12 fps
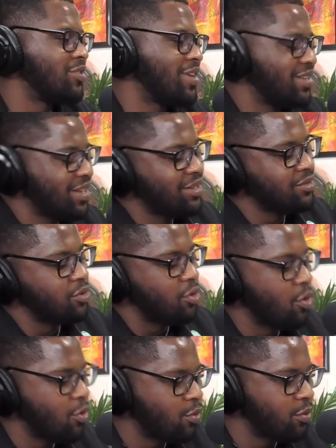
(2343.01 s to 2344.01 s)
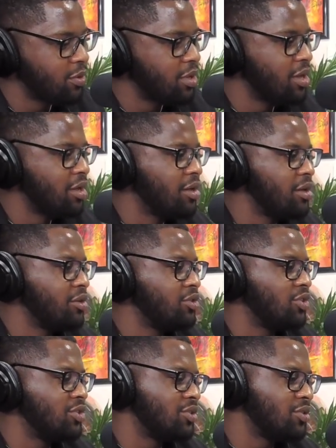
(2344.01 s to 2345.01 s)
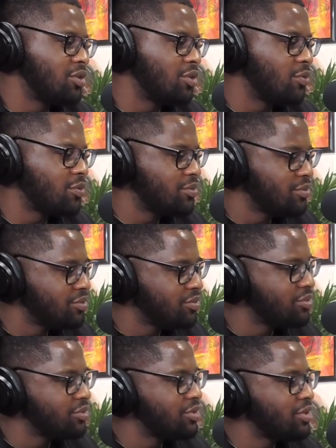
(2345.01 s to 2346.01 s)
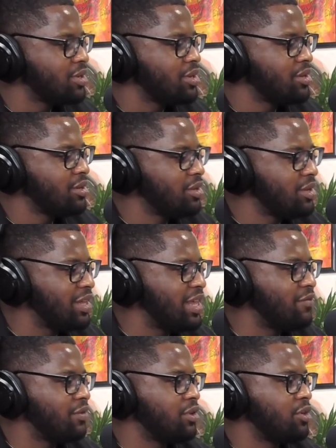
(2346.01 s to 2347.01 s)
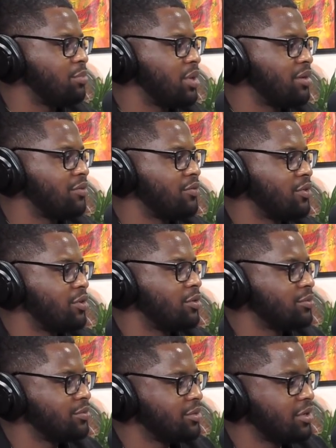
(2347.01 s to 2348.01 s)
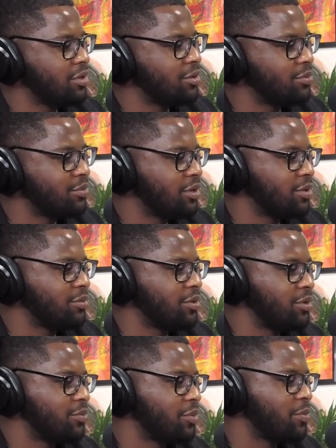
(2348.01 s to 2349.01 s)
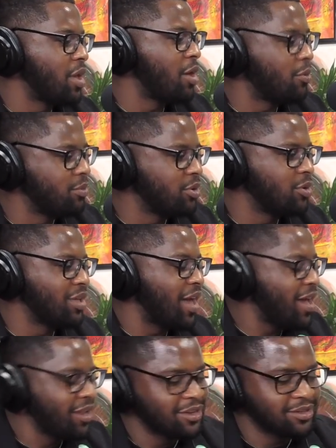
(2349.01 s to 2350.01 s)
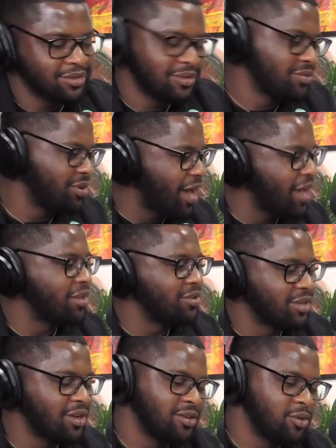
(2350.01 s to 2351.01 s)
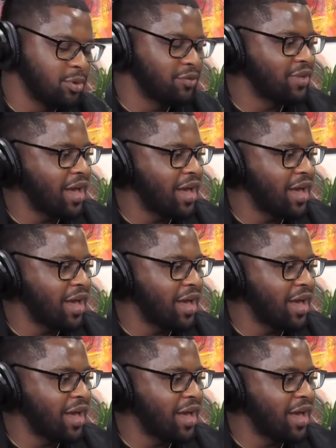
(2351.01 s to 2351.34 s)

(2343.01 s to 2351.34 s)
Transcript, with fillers: to attain this goal, just, you know, give a little bit of, you know, help, you know, guidance, yeah, a little bit of